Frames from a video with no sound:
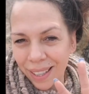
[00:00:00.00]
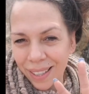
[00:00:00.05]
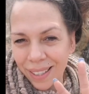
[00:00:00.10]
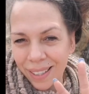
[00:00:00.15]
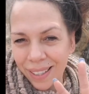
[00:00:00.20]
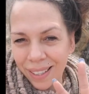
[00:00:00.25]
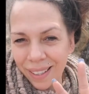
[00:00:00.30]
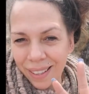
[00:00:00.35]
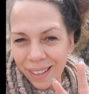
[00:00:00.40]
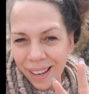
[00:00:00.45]

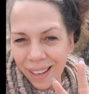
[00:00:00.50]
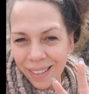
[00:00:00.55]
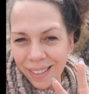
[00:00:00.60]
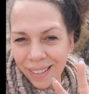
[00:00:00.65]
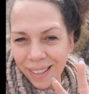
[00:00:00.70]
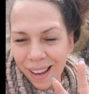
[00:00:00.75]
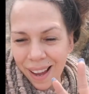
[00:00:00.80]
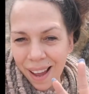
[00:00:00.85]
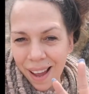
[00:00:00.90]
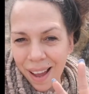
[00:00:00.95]
See you next
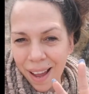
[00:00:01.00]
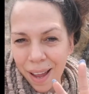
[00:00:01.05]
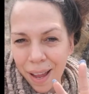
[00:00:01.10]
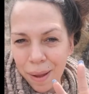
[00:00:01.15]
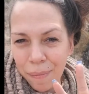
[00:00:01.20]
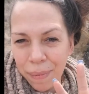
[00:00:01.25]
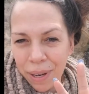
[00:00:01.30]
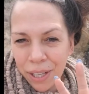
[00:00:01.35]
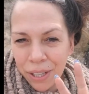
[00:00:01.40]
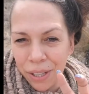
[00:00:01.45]

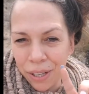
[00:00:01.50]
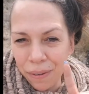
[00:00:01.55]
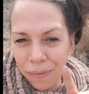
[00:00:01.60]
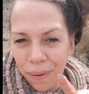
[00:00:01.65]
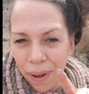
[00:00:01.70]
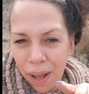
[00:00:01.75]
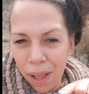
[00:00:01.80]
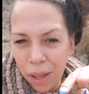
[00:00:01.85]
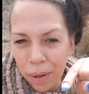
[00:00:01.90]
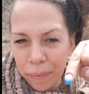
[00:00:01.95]
time. Make sure to
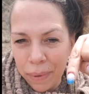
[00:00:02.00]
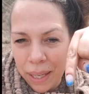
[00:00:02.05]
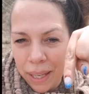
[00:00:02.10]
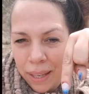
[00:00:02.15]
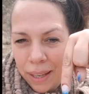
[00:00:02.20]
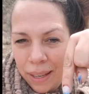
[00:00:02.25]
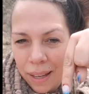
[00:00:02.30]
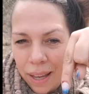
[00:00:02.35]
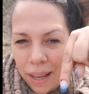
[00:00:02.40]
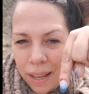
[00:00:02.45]
follow
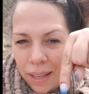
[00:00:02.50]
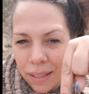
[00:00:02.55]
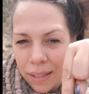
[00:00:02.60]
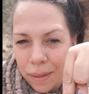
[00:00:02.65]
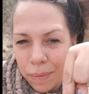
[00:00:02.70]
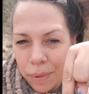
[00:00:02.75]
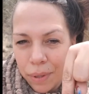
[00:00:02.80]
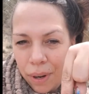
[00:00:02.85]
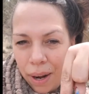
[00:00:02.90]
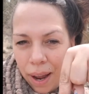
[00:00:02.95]
me.
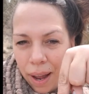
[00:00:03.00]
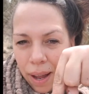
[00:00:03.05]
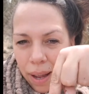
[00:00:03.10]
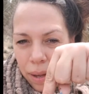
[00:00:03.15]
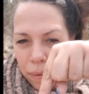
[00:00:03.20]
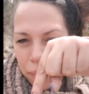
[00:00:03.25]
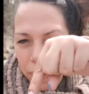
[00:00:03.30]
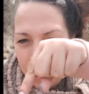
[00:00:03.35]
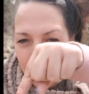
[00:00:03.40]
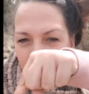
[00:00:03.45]

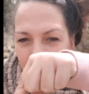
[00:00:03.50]
Subscribe.